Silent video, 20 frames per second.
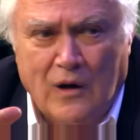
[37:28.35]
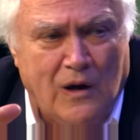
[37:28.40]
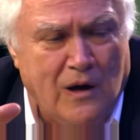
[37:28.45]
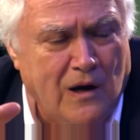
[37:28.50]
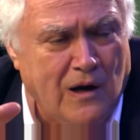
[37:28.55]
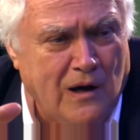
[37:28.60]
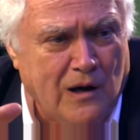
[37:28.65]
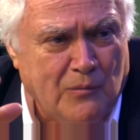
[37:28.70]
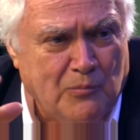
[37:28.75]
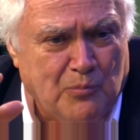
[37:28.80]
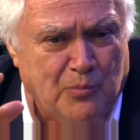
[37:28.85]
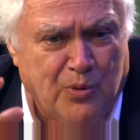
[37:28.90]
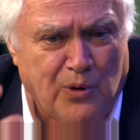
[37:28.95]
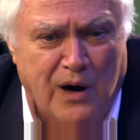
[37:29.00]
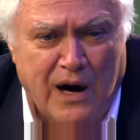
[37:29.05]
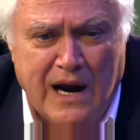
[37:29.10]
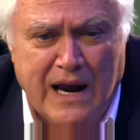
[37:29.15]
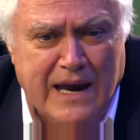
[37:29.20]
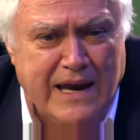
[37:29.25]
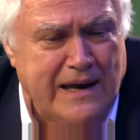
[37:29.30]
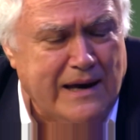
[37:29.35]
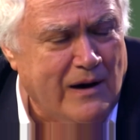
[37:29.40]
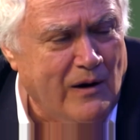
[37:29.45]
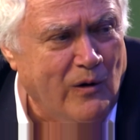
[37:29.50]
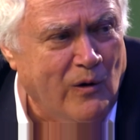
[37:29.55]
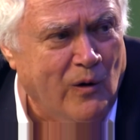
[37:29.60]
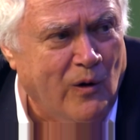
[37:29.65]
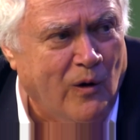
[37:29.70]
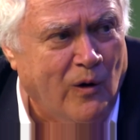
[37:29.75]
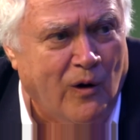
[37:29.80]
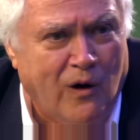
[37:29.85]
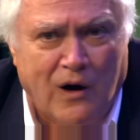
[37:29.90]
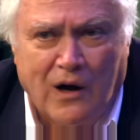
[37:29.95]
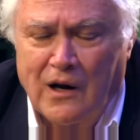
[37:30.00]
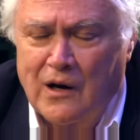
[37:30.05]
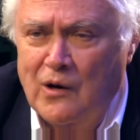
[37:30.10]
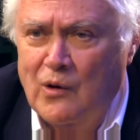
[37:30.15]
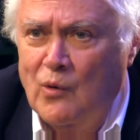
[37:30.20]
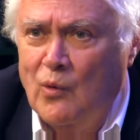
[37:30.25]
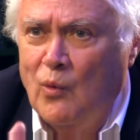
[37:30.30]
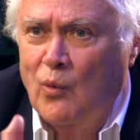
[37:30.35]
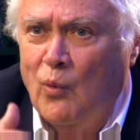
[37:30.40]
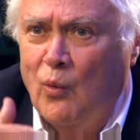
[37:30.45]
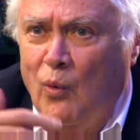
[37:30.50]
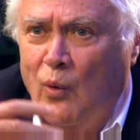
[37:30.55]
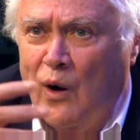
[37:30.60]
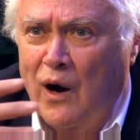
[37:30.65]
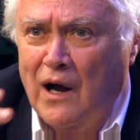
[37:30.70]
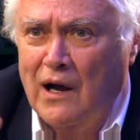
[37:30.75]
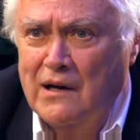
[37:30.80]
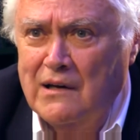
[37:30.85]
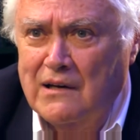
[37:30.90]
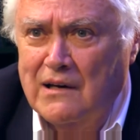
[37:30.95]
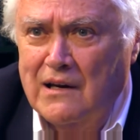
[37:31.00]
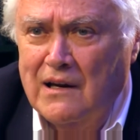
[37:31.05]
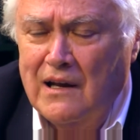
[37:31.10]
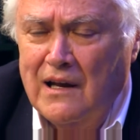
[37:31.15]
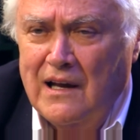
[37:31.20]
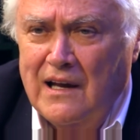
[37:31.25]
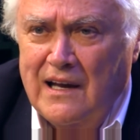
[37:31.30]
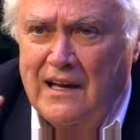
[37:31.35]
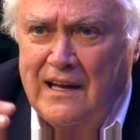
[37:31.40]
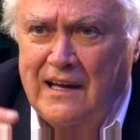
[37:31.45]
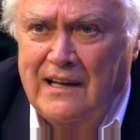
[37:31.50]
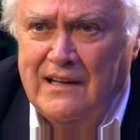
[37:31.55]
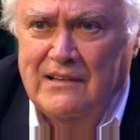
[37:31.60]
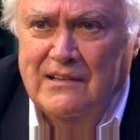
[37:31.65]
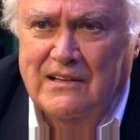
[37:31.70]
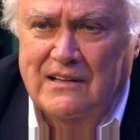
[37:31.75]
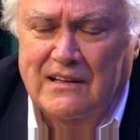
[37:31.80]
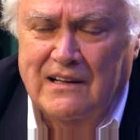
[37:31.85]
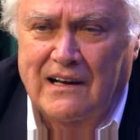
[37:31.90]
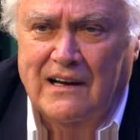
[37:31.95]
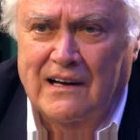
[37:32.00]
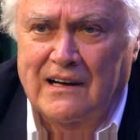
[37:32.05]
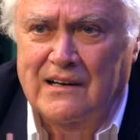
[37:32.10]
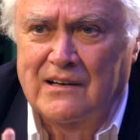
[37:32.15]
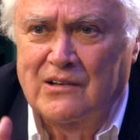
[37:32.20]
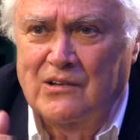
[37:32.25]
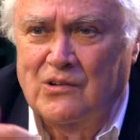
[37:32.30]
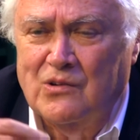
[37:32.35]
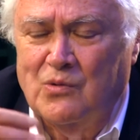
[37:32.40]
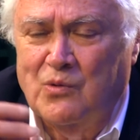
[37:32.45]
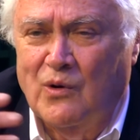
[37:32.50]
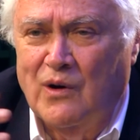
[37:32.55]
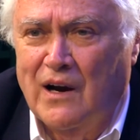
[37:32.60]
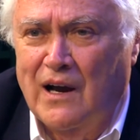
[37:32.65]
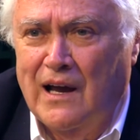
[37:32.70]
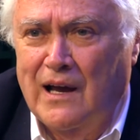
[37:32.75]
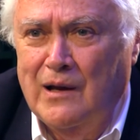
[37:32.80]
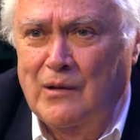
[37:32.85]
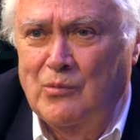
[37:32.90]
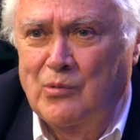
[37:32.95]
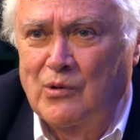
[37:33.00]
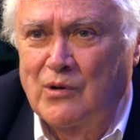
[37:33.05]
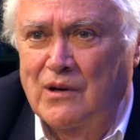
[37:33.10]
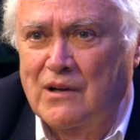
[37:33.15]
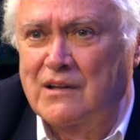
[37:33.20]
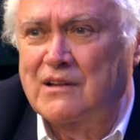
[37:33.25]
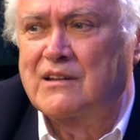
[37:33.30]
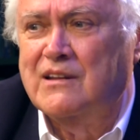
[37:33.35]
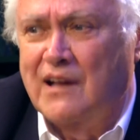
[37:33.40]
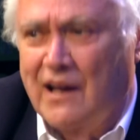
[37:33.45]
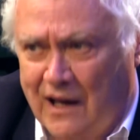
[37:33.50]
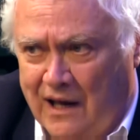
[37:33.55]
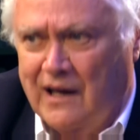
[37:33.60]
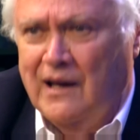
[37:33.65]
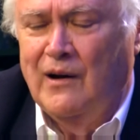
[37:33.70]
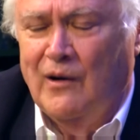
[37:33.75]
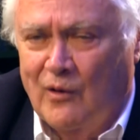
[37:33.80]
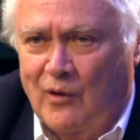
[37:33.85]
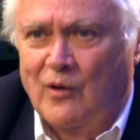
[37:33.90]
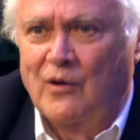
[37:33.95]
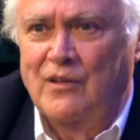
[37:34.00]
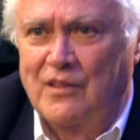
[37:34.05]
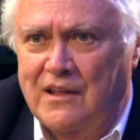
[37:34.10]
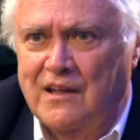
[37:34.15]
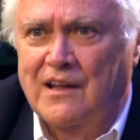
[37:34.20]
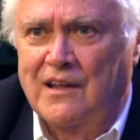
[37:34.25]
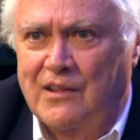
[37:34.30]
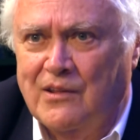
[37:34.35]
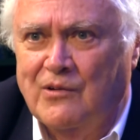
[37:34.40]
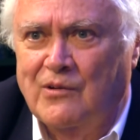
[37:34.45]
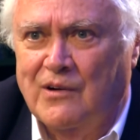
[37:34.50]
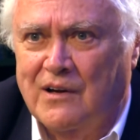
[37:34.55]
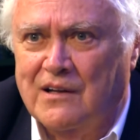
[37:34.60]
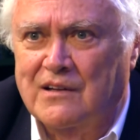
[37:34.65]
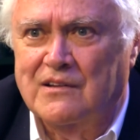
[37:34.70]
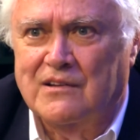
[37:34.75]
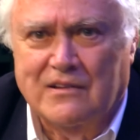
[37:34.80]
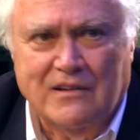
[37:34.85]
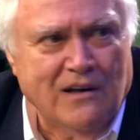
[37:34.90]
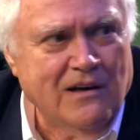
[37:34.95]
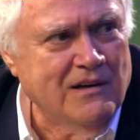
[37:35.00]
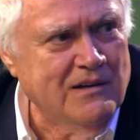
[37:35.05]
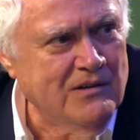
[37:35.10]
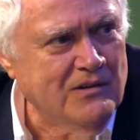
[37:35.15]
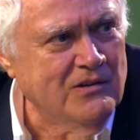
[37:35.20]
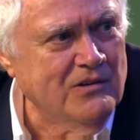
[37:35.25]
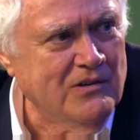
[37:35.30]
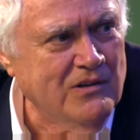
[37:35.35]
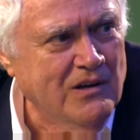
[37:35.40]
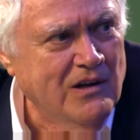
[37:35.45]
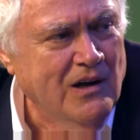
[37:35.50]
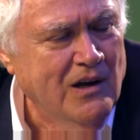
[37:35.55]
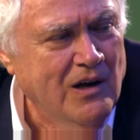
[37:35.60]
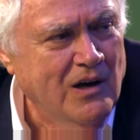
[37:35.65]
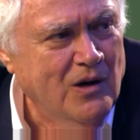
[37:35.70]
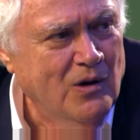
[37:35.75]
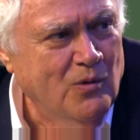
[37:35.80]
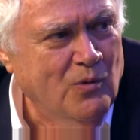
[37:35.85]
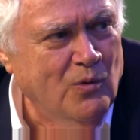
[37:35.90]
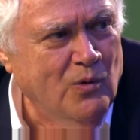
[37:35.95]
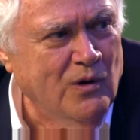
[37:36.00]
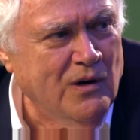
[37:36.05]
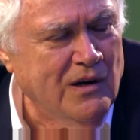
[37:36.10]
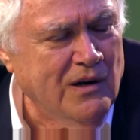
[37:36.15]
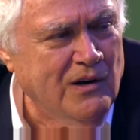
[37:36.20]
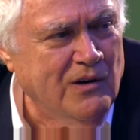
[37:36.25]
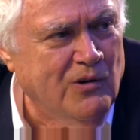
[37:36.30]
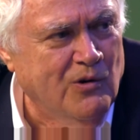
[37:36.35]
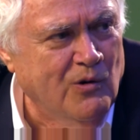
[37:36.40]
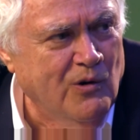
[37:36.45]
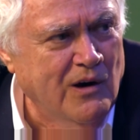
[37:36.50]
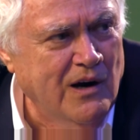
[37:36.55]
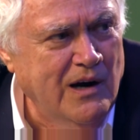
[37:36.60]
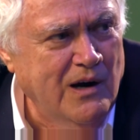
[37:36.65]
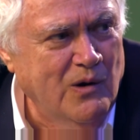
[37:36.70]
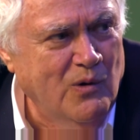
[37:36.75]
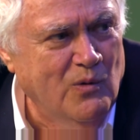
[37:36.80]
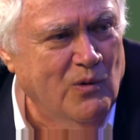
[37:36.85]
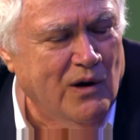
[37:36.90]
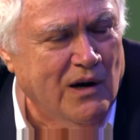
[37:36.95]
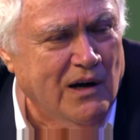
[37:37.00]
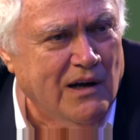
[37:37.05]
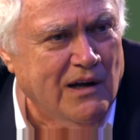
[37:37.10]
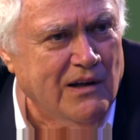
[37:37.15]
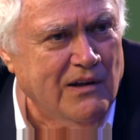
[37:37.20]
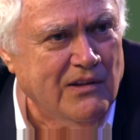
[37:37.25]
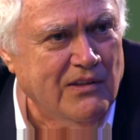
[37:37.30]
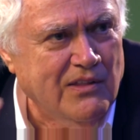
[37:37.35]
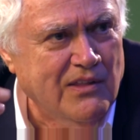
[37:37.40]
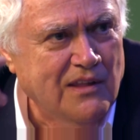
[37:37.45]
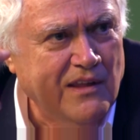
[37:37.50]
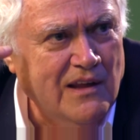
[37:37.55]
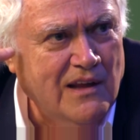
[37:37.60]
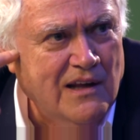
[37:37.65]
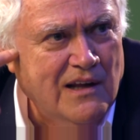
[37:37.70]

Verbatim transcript: uh, break on what insiders were able to say, and all the other insiders would agree with,